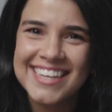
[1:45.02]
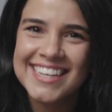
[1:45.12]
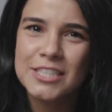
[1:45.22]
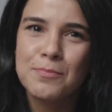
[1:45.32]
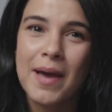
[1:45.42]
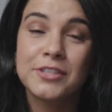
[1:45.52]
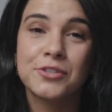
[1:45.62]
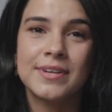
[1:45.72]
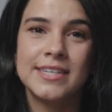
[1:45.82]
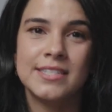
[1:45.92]
can expect
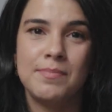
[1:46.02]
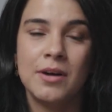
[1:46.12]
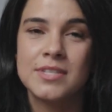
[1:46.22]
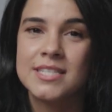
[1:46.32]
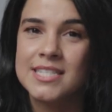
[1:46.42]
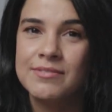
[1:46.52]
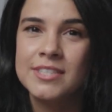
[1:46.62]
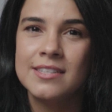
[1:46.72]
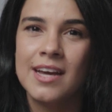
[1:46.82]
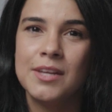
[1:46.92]
to raise about
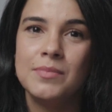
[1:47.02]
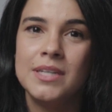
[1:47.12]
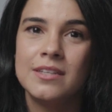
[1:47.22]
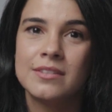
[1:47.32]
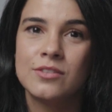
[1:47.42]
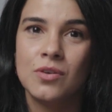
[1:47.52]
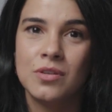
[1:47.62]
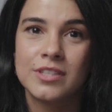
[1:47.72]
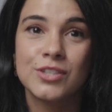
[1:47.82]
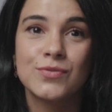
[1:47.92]
$79 million
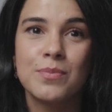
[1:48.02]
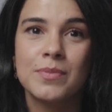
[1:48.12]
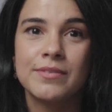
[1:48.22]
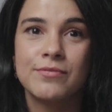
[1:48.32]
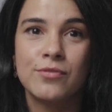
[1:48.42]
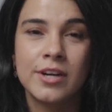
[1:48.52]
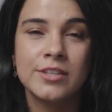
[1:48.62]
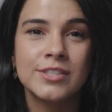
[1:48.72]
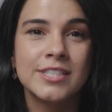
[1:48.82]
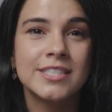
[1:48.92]
from the
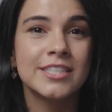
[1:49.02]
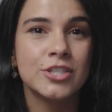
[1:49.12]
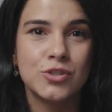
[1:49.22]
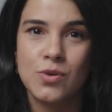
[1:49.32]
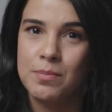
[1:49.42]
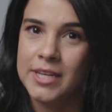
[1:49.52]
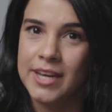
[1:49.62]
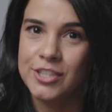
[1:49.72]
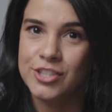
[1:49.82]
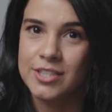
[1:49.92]
462
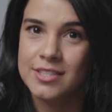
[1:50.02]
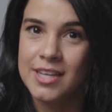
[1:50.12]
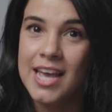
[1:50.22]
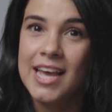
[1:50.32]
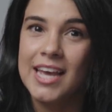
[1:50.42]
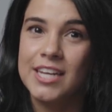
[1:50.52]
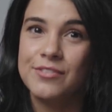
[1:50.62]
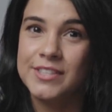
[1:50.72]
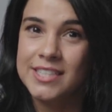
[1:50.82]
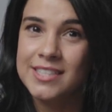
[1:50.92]
applications. And
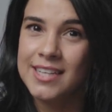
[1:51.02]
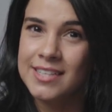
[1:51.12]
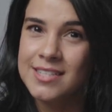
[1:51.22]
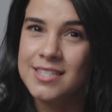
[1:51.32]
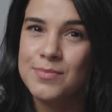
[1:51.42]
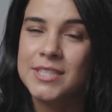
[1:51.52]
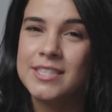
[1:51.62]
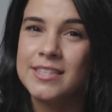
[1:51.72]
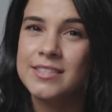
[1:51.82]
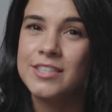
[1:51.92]
if this tendency
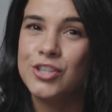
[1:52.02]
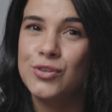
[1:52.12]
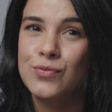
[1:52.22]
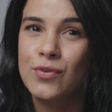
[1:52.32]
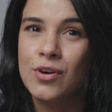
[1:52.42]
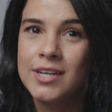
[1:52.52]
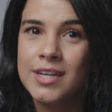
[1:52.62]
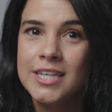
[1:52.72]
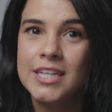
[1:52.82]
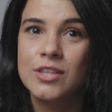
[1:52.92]
maintains in Q4,
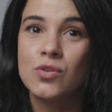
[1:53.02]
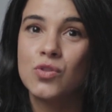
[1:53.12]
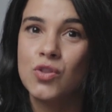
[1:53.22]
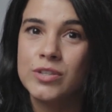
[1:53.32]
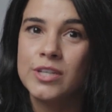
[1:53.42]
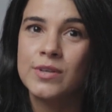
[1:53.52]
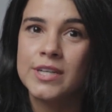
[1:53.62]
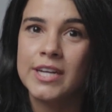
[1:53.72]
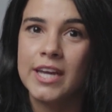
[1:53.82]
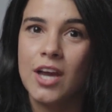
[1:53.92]
the total
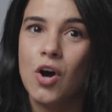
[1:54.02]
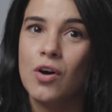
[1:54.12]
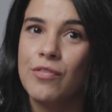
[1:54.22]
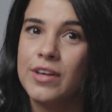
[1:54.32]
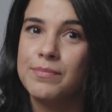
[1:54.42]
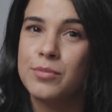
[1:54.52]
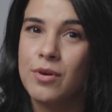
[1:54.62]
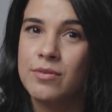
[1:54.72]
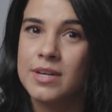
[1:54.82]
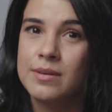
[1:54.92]
earning of the
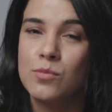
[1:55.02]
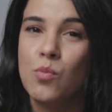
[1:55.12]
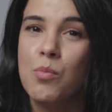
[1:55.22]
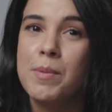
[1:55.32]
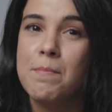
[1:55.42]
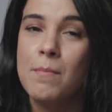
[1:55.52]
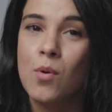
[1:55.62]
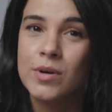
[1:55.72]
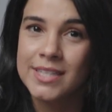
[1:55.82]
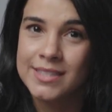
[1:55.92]
program will be
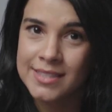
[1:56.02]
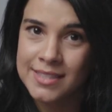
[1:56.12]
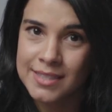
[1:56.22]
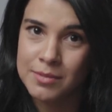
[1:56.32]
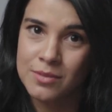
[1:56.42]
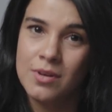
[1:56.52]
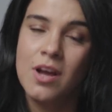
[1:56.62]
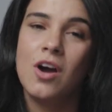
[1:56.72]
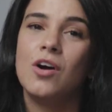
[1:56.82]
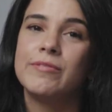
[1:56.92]
more than double
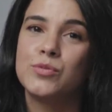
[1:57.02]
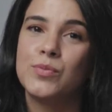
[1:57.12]
of